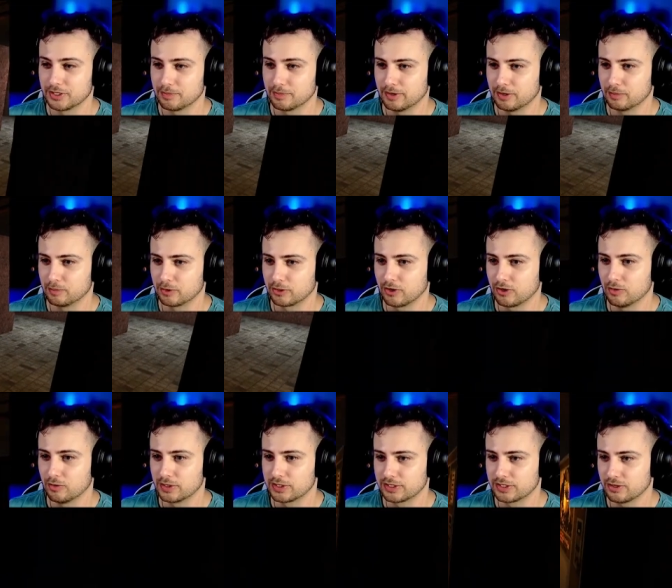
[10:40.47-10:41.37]
but we're
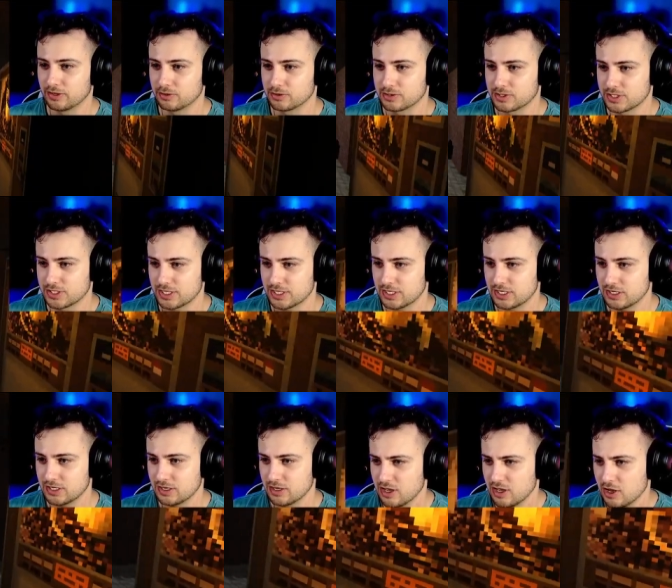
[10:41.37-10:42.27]
going to go
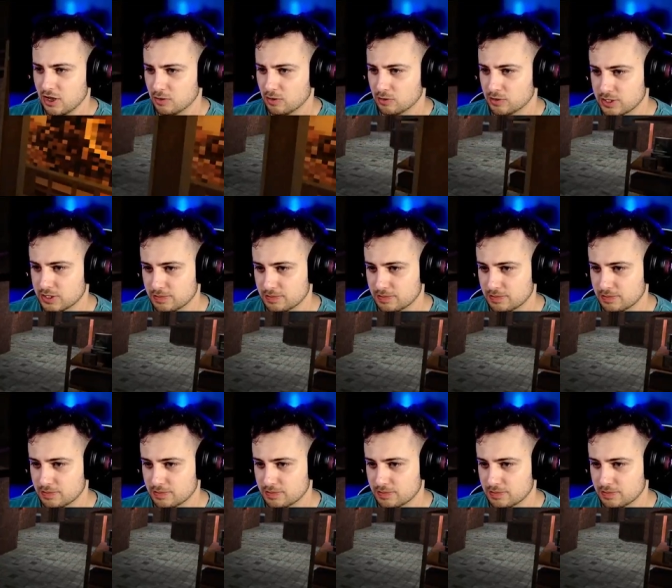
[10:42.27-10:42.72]
see what's